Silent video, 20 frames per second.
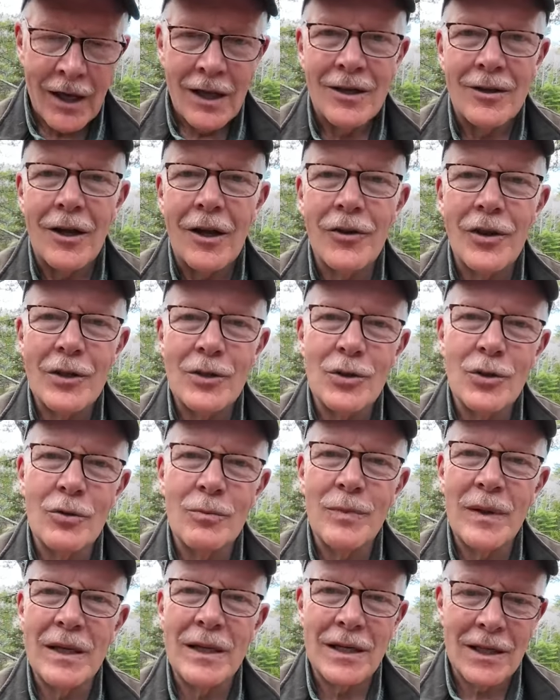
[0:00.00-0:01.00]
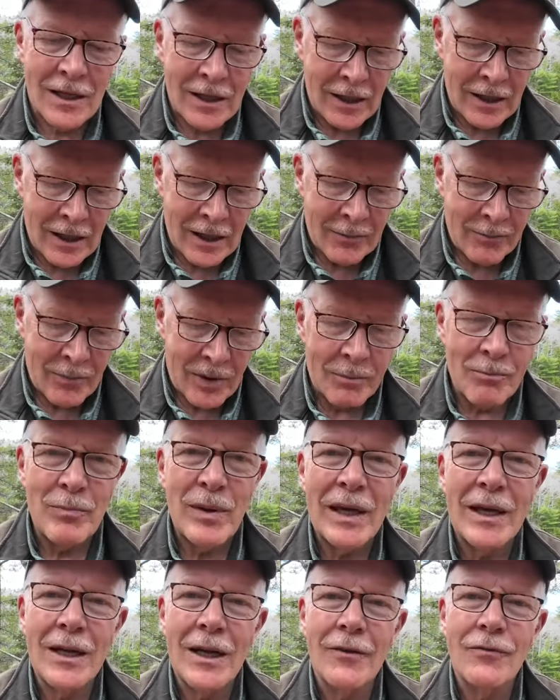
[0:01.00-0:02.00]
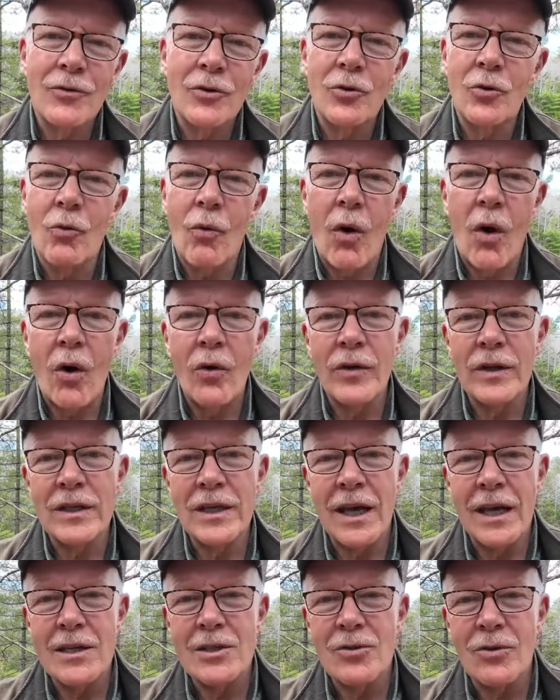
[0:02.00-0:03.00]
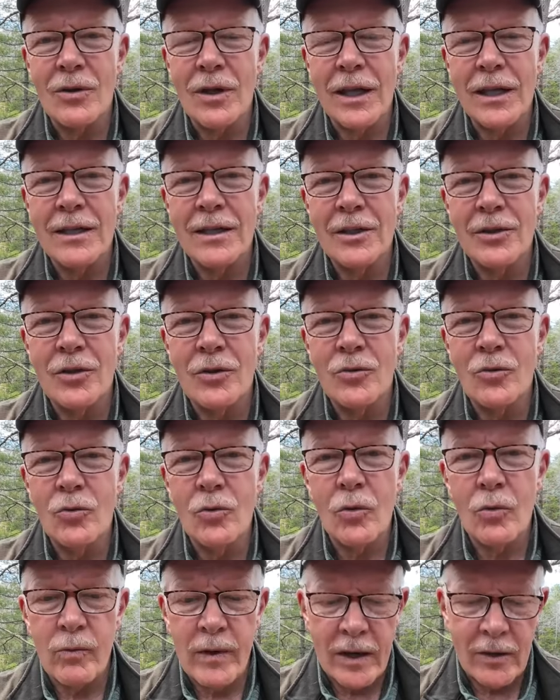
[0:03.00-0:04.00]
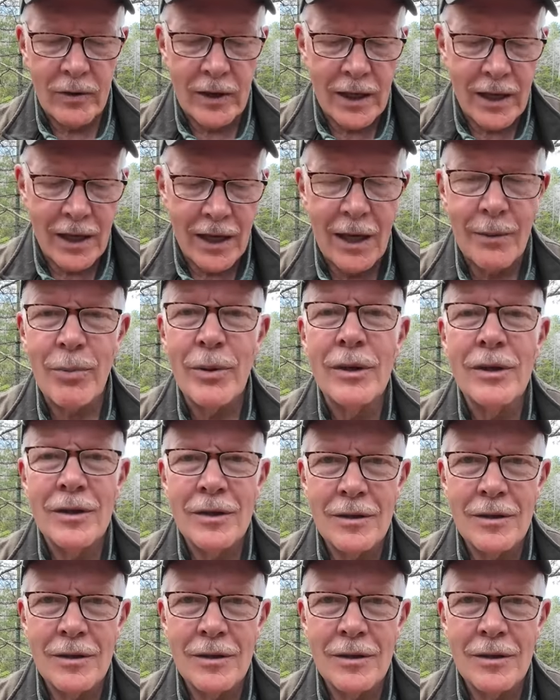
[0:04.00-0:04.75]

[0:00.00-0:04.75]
nothing too big, but big enough to do all the tasks you're likely to do around the camp,